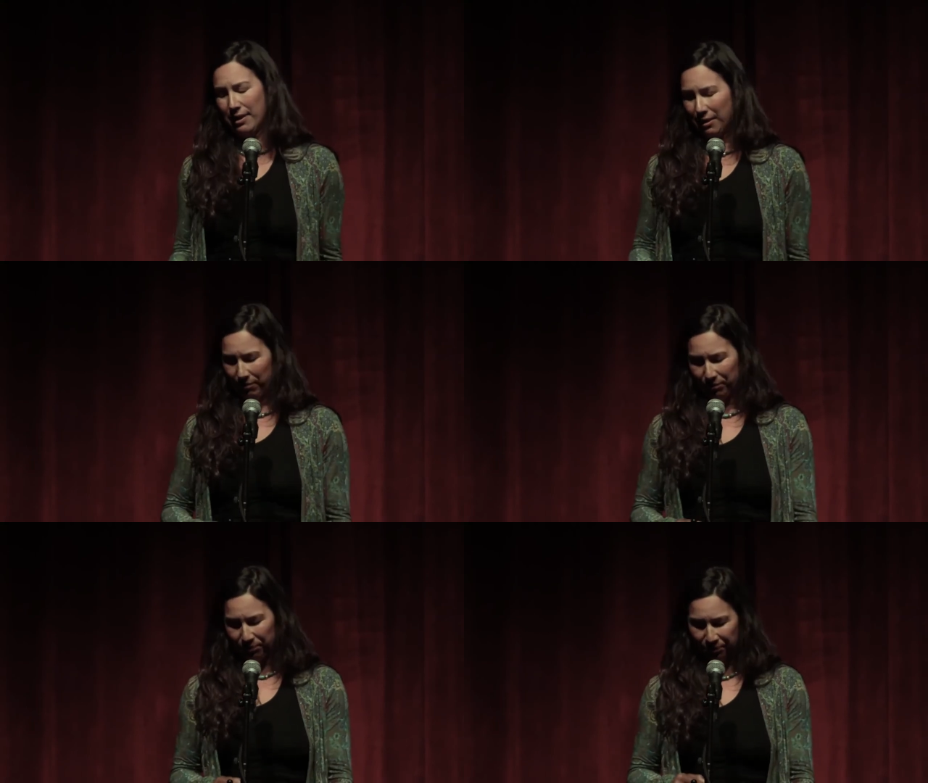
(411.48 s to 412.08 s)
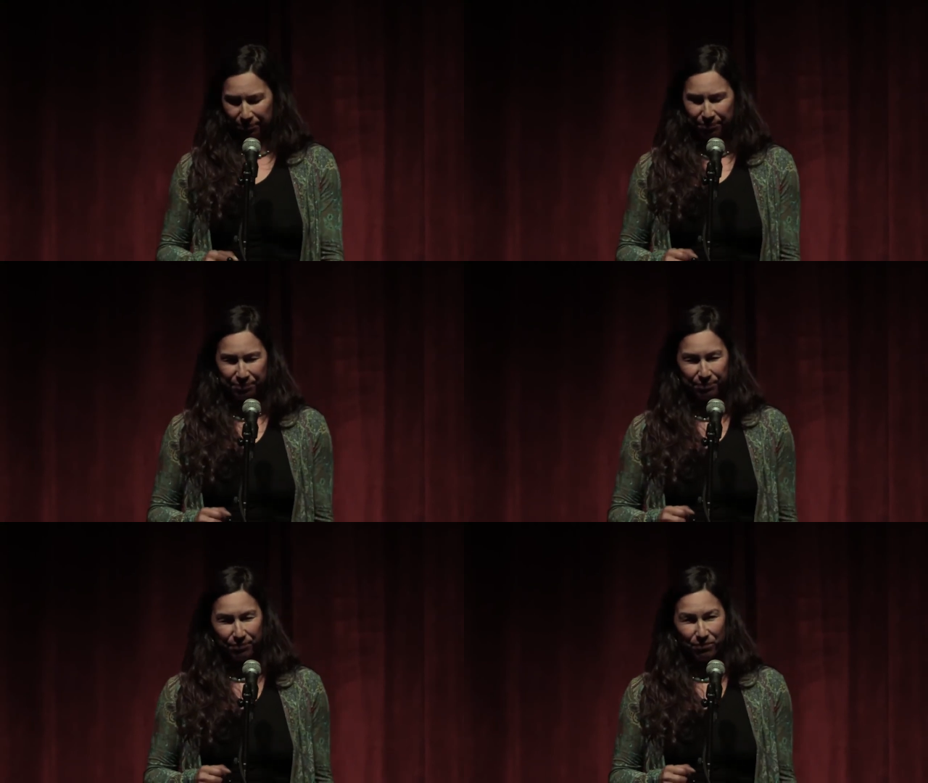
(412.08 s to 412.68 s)

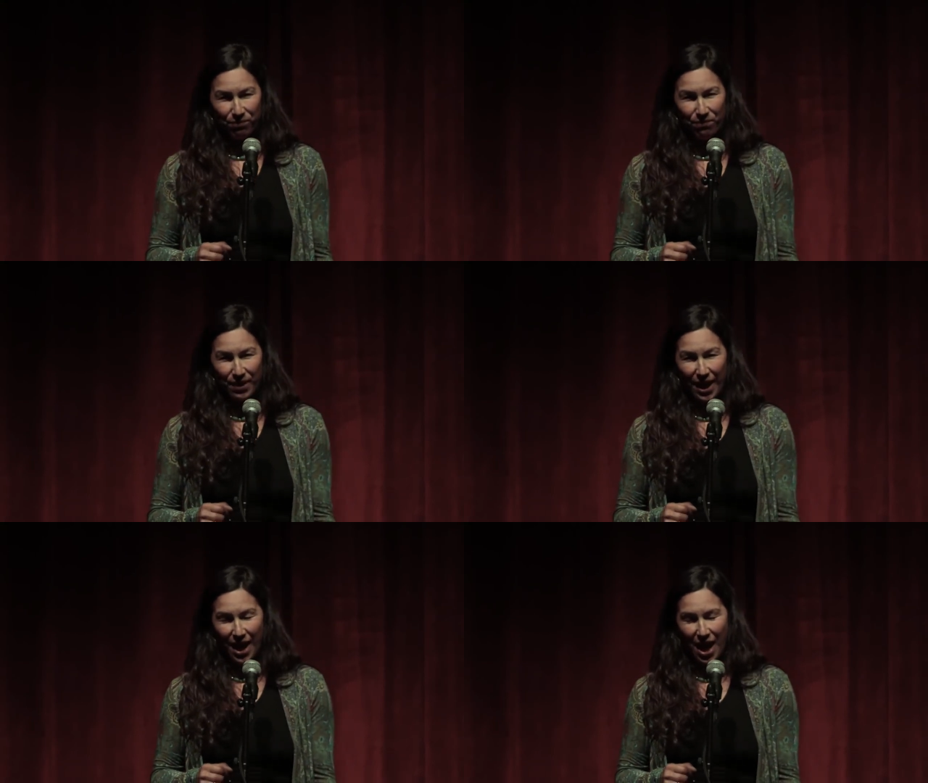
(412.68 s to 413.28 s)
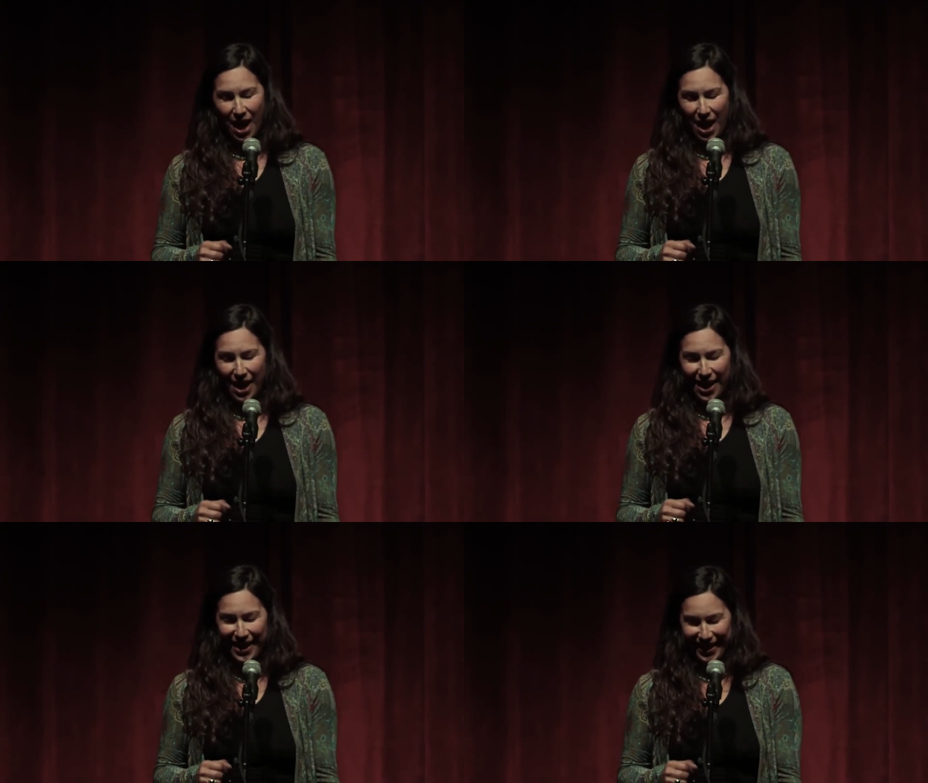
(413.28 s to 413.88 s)

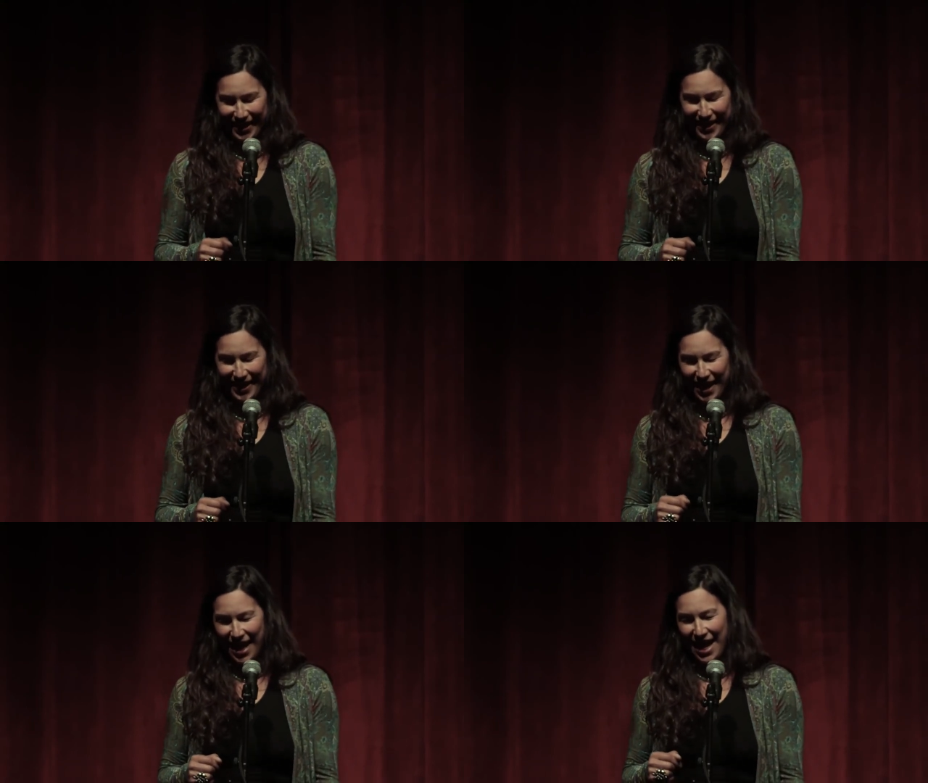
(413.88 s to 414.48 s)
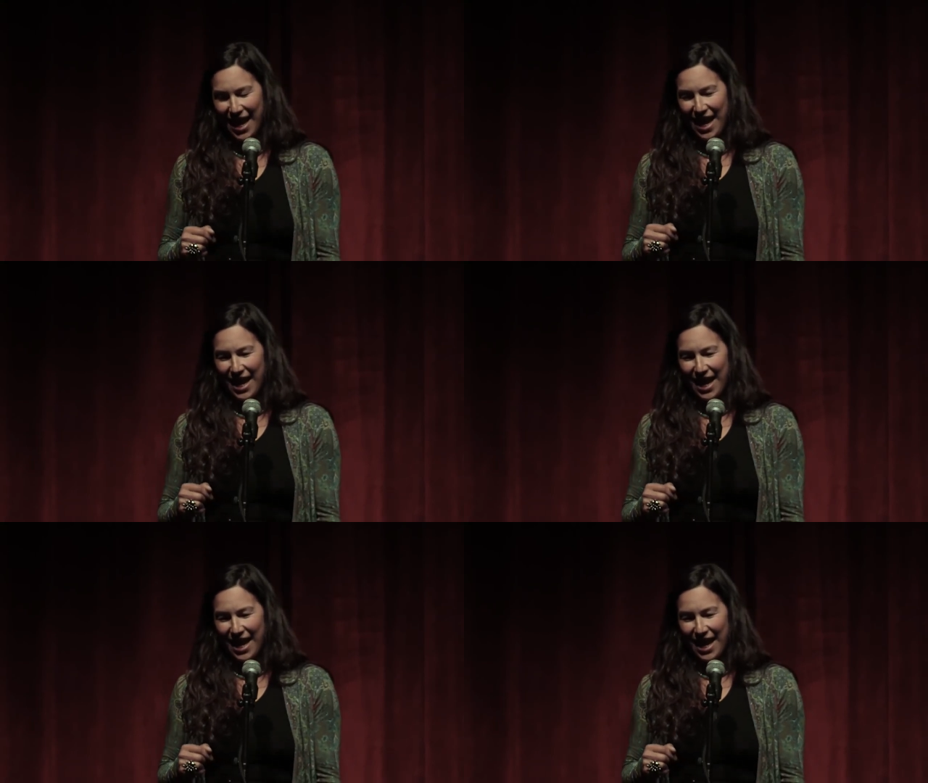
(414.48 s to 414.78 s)
Nobody speaks.